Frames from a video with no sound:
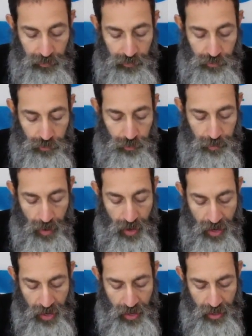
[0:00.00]

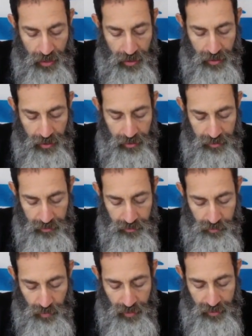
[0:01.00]
Shema
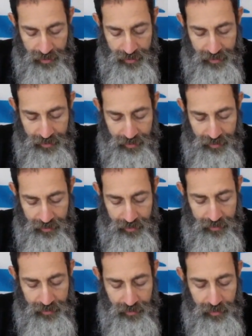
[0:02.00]

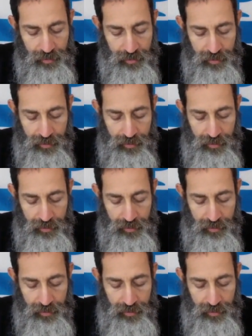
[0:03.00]
Israel,